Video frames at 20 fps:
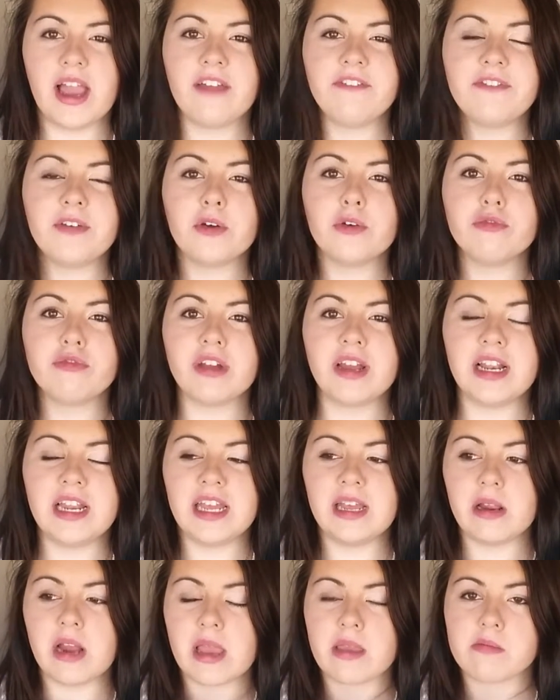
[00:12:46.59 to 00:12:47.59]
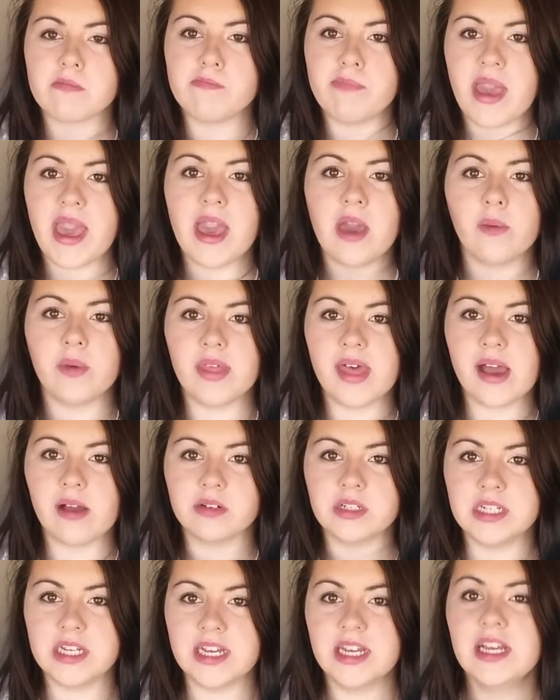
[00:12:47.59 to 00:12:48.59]
I feel really like bare
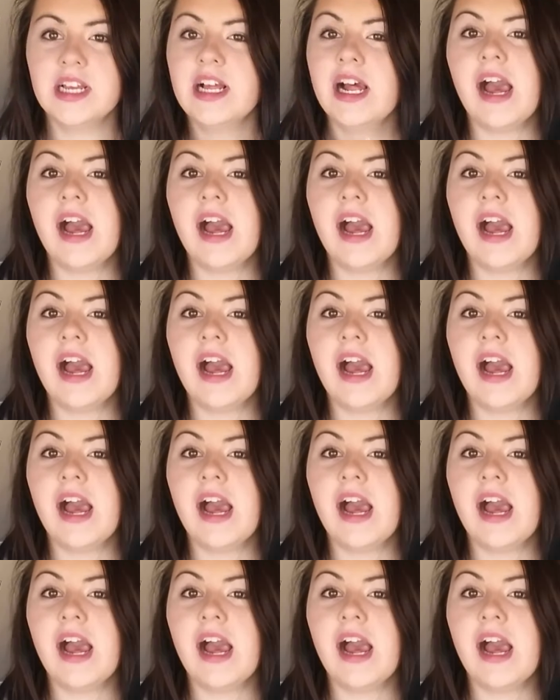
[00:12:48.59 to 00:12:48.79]
without it.